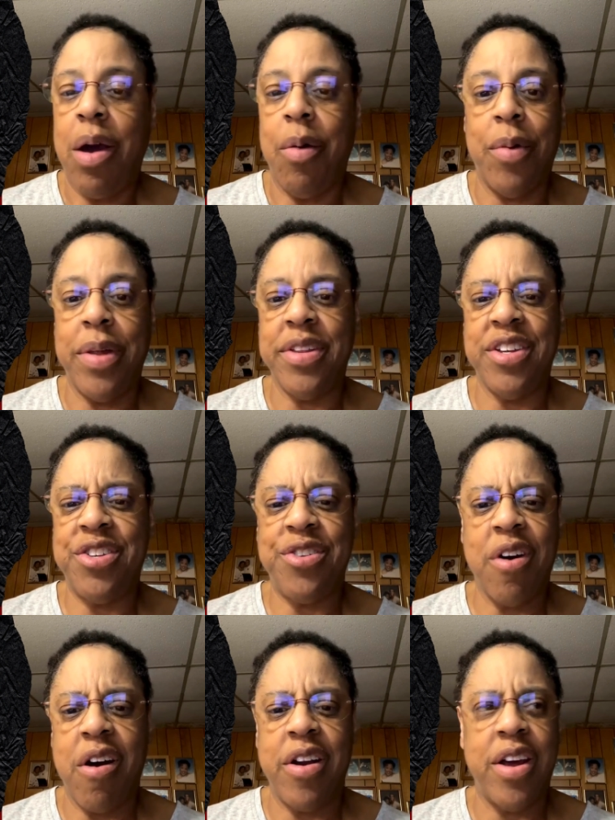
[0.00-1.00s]
when this
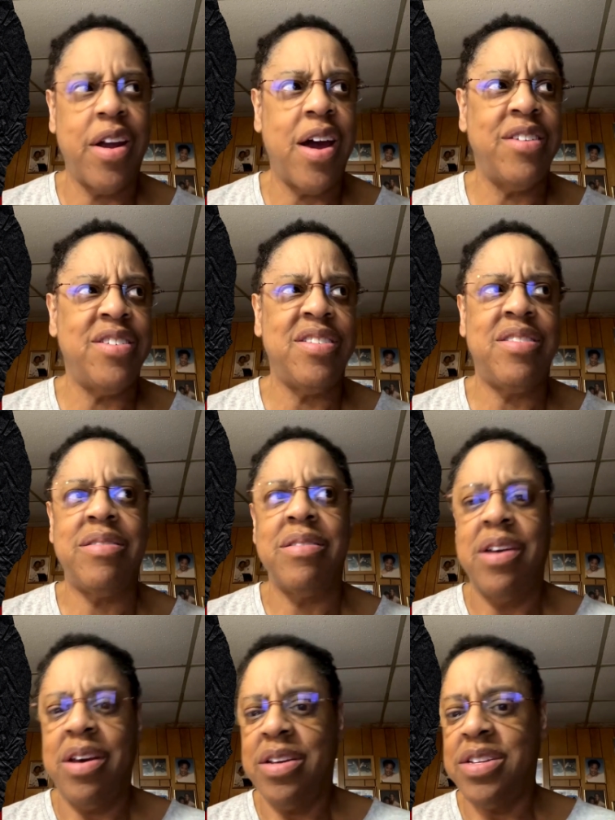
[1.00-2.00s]
started. I just
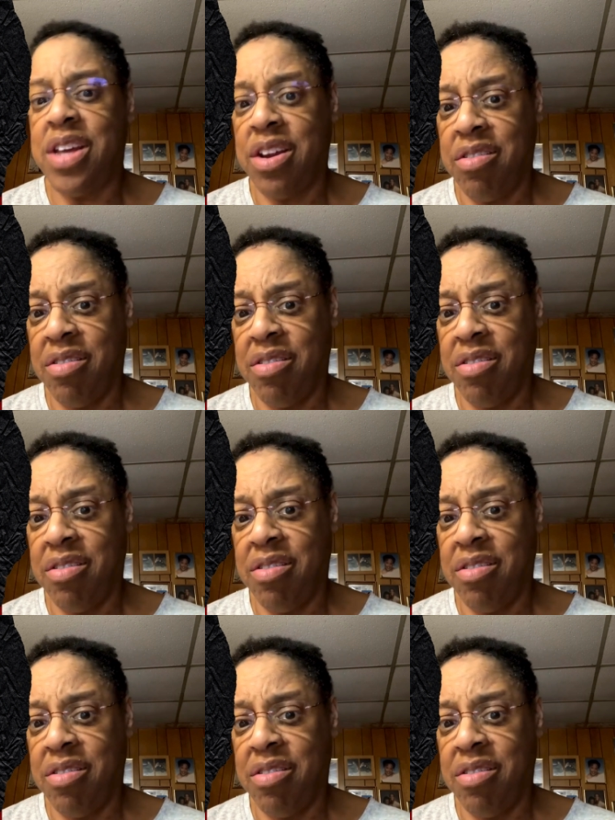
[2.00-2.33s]
said